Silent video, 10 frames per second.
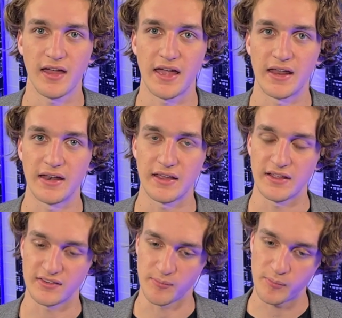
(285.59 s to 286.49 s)
And
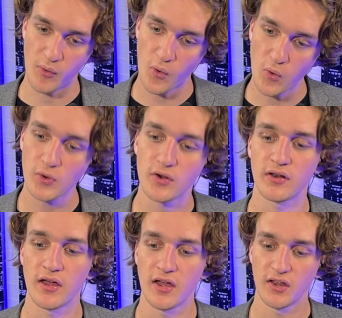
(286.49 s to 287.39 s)
it's
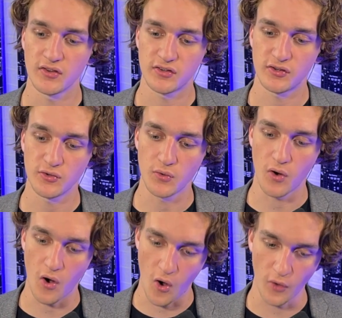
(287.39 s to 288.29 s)
important to
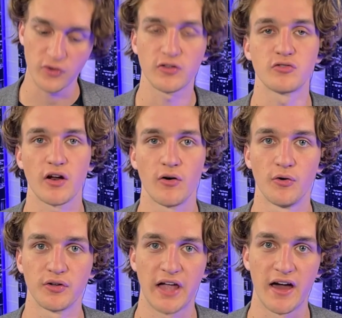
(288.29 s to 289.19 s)
also try to
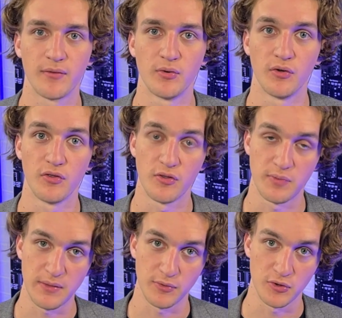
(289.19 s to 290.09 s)
hold accountable the
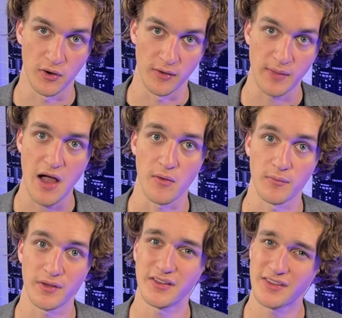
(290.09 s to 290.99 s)
people who are in power,
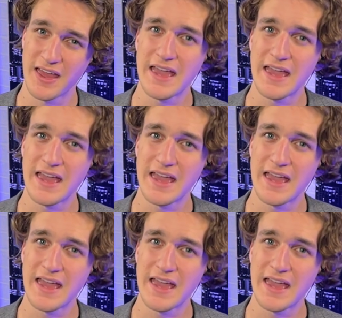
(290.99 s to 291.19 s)
because